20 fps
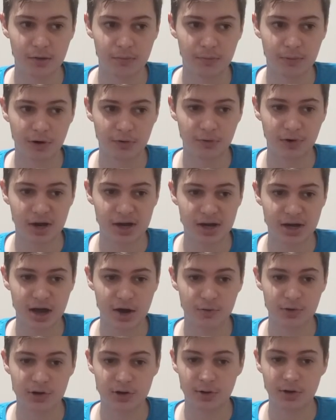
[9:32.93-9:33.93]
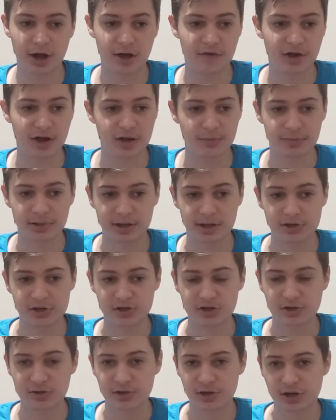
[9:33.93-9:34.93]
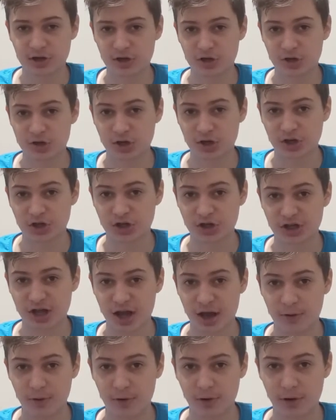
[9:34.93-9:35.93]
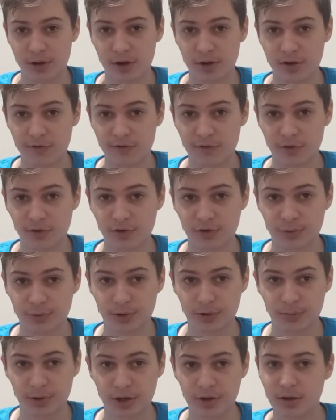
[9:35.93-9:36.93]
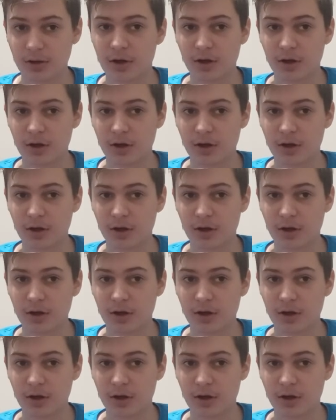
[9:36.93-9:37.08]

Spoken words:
but right now we don't have any plans to do the construction tower in our first tournament.